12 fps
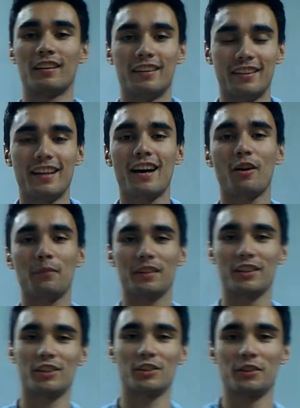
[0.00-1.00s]
Now I'm going
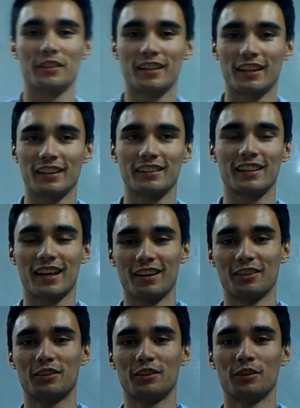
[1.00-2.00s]
to show you guys
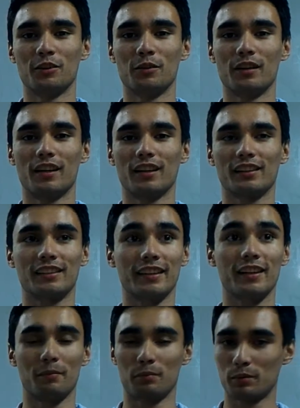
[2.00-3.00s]
how to set
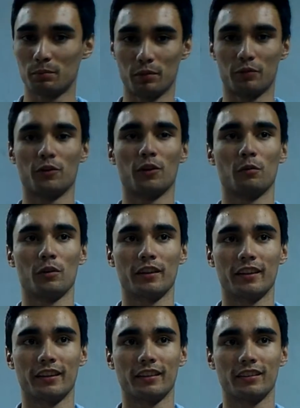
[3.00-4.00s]
up before
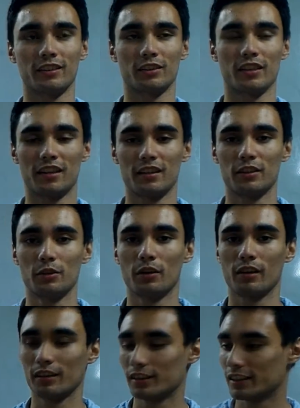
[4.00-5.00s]
working so that you
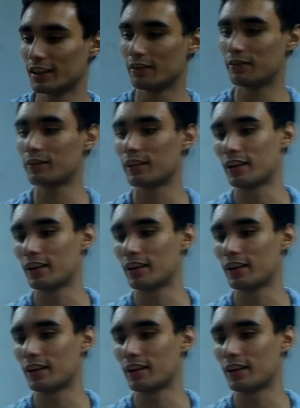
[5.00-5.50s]
are in a safe